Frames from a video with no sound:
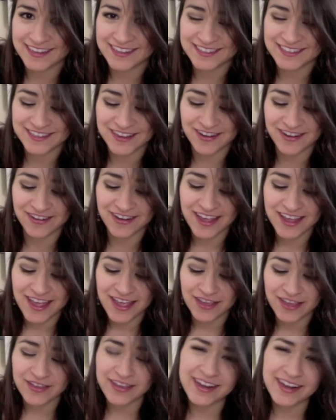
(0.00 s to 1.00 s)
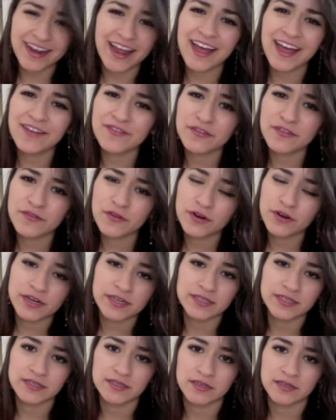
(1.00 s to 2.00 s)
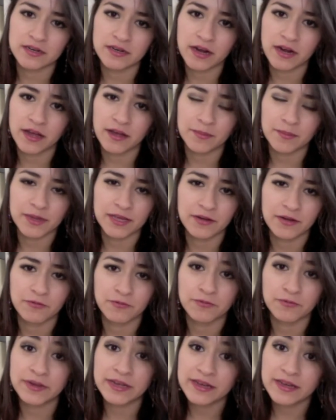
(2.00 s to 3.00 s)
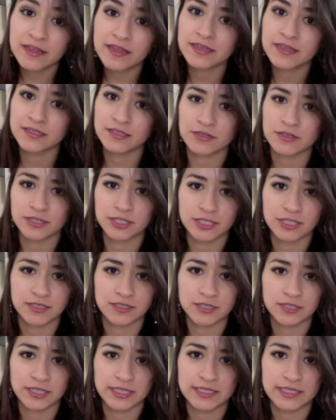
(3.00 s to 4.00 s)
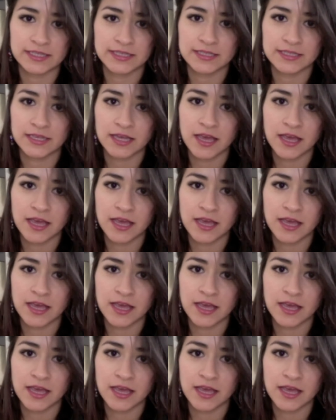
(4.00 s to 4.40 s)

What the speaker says: So you can have, of course, your real indulgent treats